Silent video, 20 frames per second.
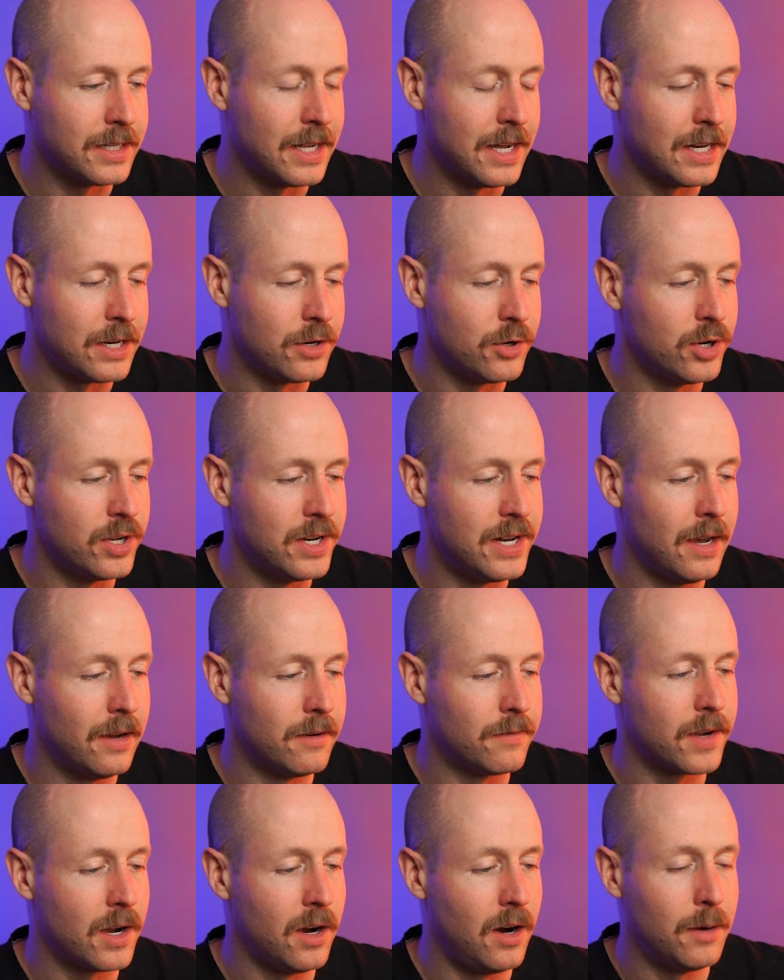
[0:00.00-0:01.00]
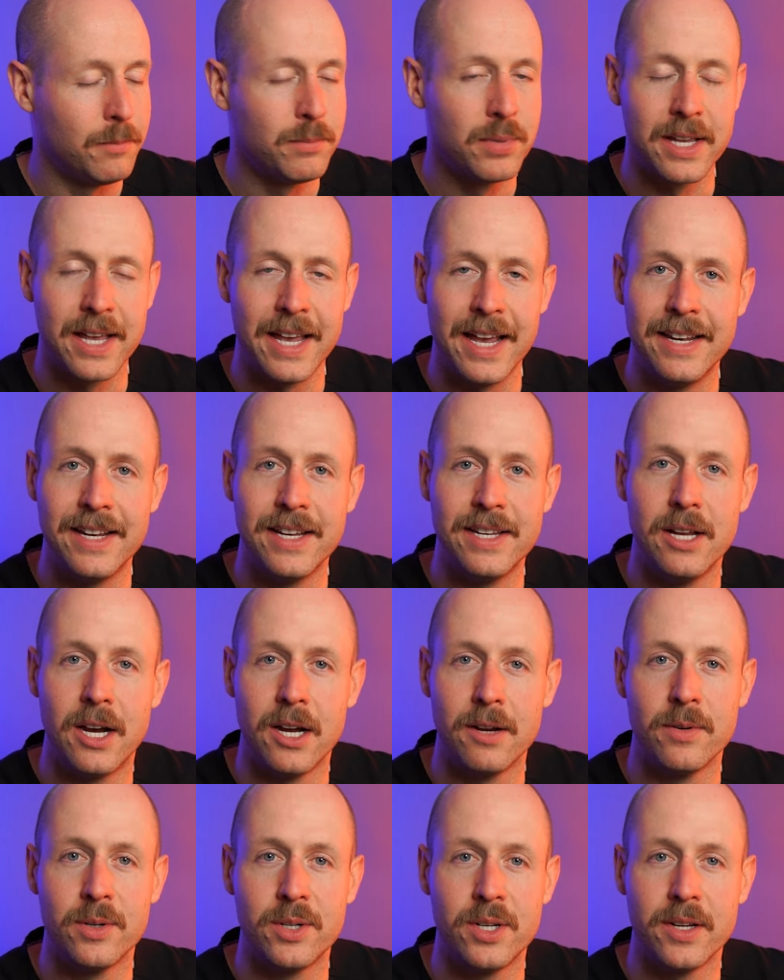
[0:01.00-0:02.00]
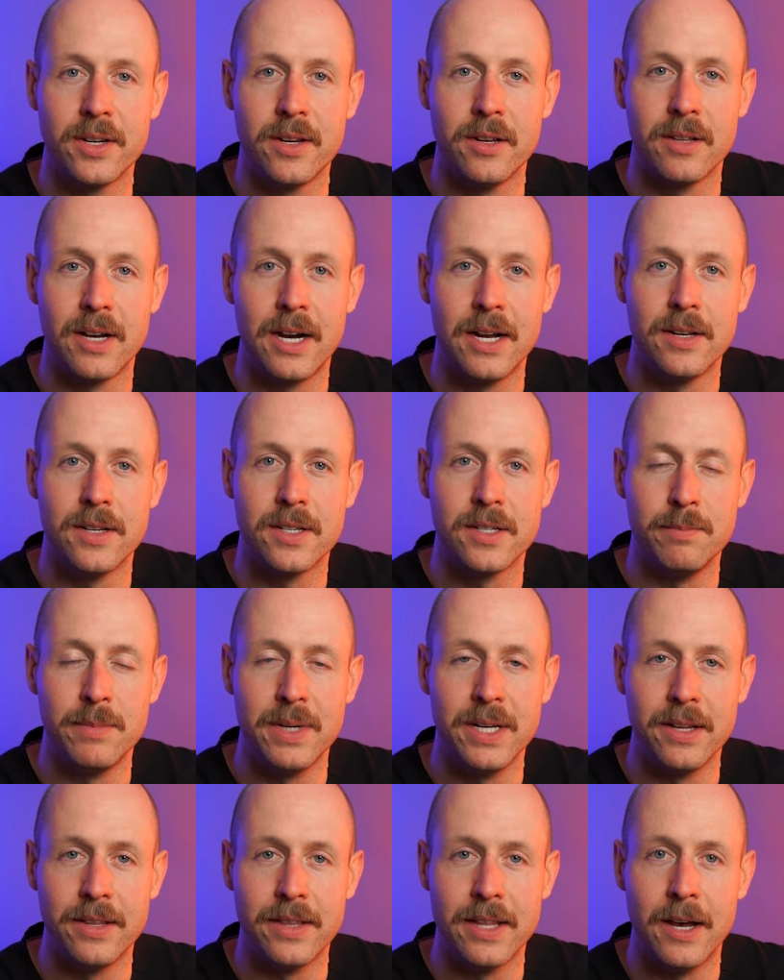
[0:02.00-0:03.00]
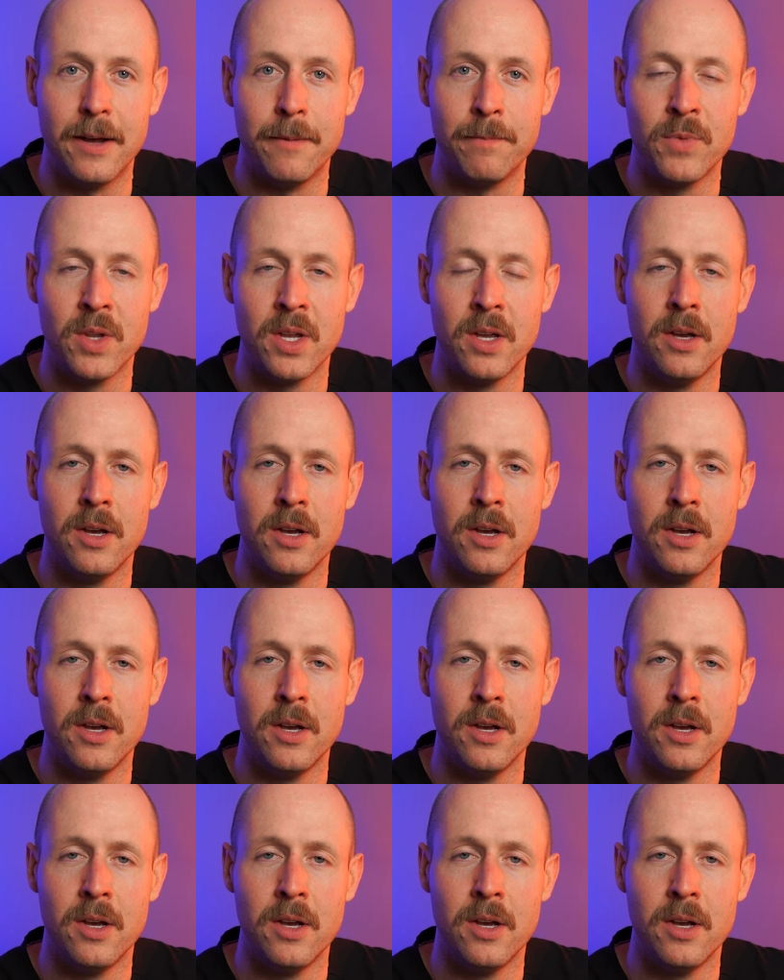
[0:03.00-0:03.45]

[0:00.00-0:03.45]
that you could have complicated diverticulitis, meaning that